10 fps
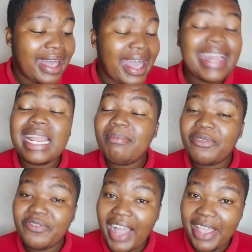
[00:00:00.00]
Uh, at
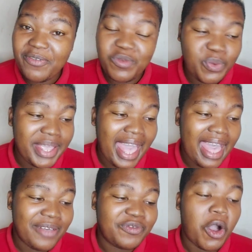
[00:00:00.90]
number five, we
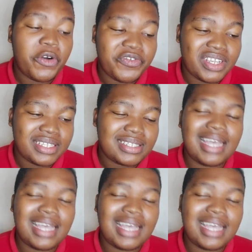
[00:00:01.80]
have Obvious.